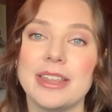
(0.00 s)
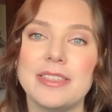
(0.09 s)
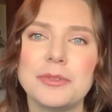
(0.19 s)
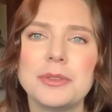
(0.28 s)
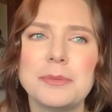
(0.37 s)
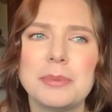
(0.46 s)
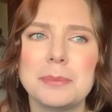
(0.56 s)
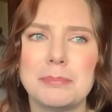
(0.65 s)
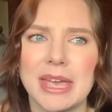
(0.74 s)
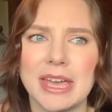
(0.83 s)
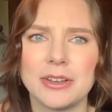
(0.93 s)
this one's been
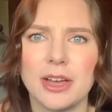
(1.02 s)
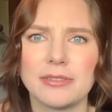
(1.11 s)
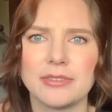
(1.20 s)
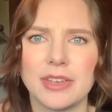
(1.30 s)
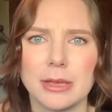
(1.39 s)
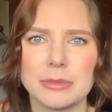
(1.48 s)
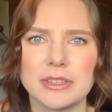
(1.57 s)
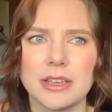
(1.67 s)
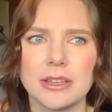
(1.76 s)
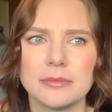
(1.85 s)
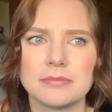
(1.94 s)
banned off of
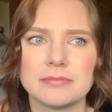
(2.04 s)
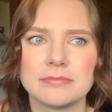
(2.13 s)
Amazon